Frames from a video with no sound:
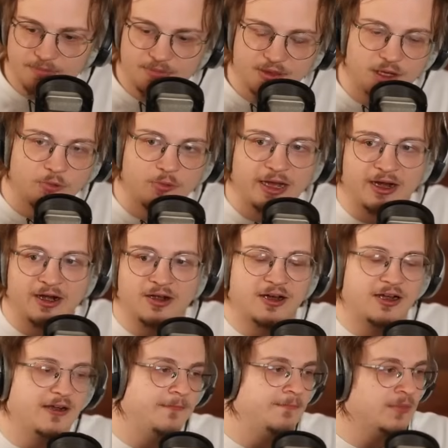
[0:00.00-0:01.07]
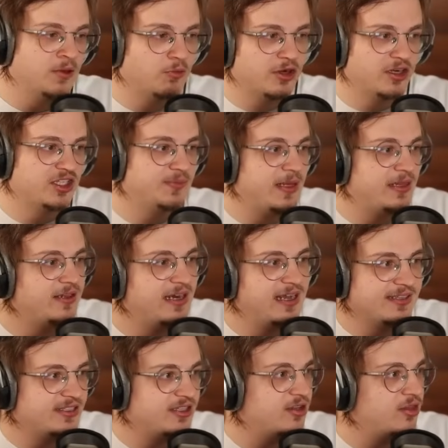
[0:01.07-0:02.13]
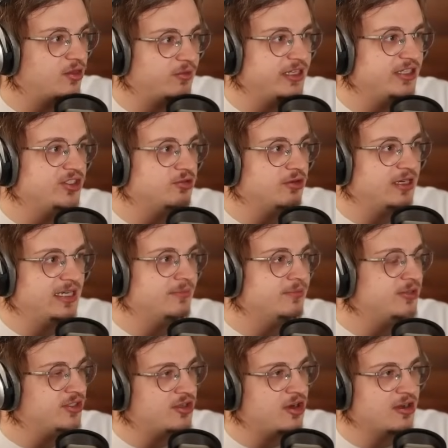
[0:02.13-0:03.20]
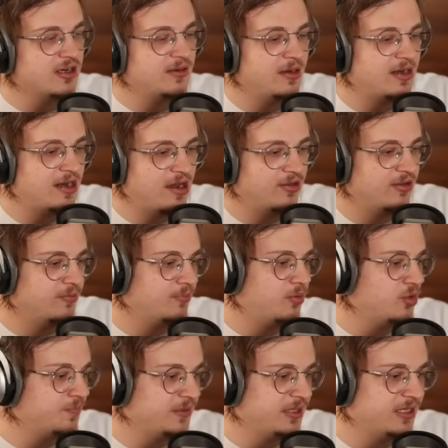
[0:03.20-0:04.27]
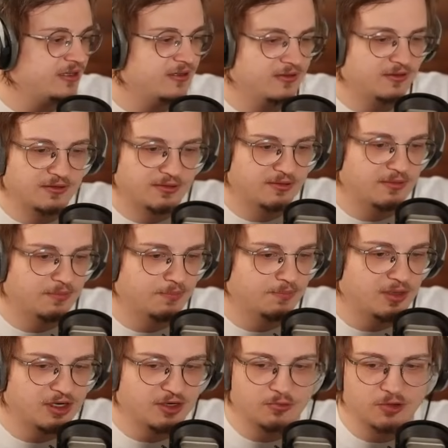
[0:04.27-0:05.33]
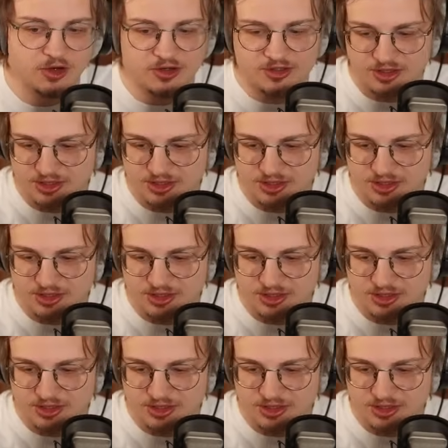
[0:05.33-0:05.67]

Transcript: where um, we're going to spend the next three streams talking about how the Boltbeak bug works.